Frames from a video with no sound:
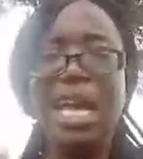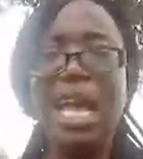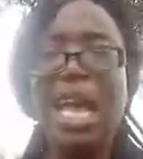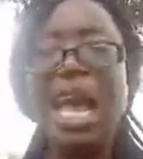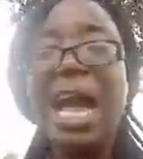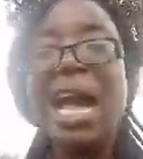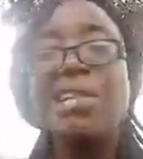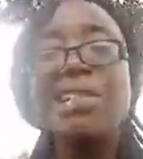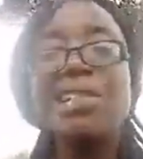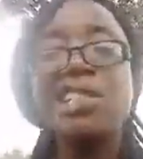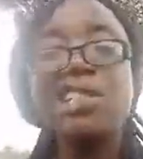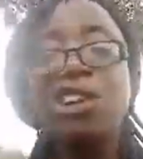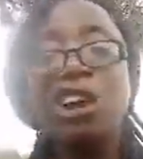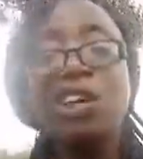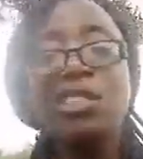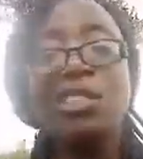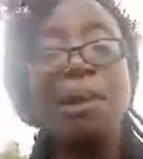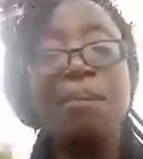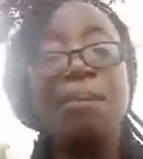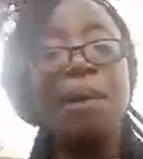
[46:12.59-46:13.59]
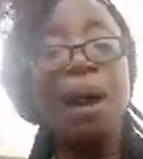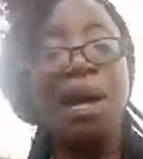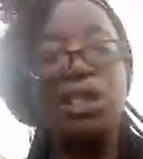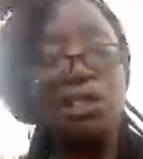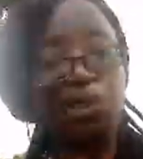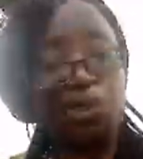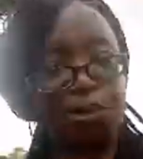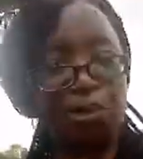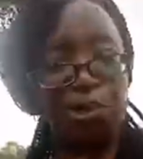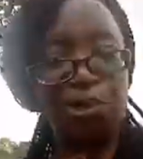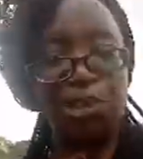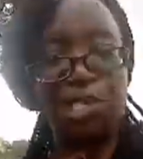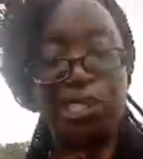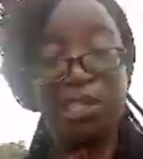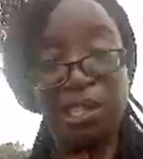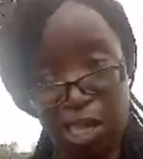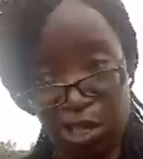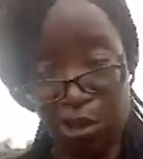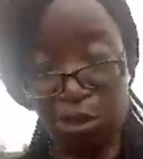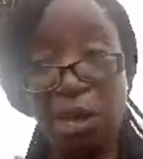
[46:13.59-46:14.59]
and she got a bountiful yield.
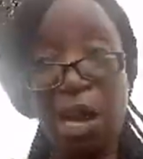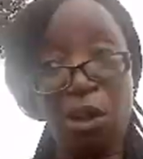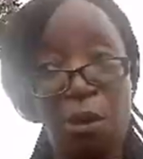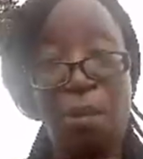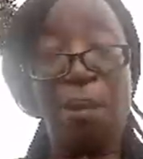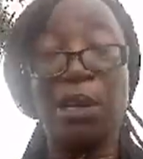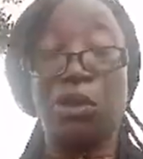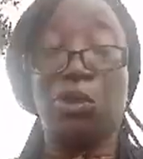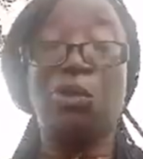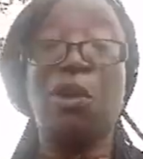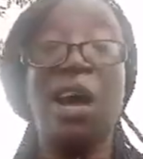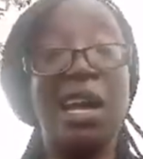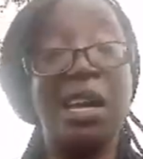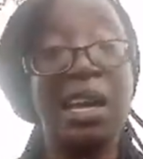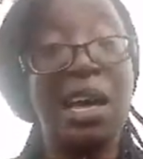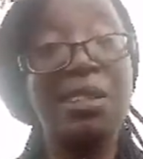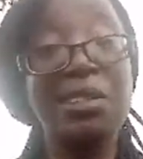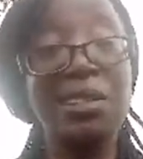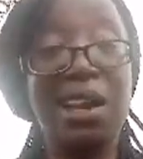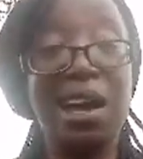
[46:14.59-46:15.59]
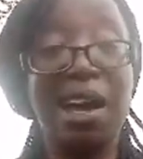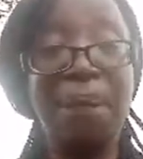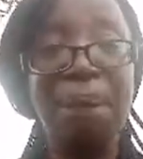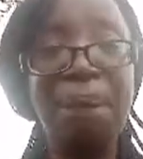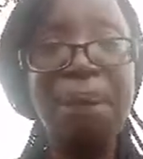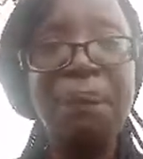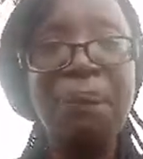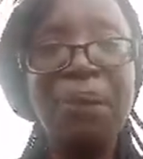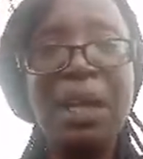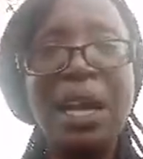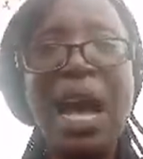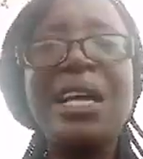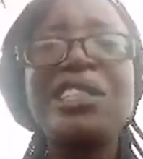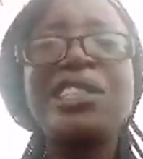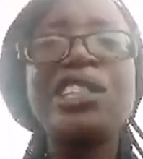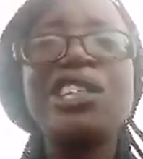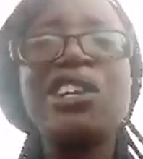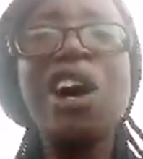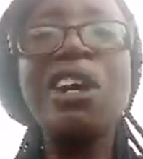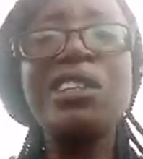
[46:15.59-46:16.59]
Yes, you can go back to her and ask her. And
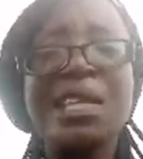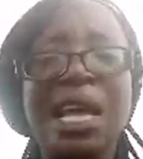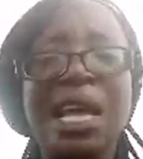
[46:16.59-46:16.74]
she got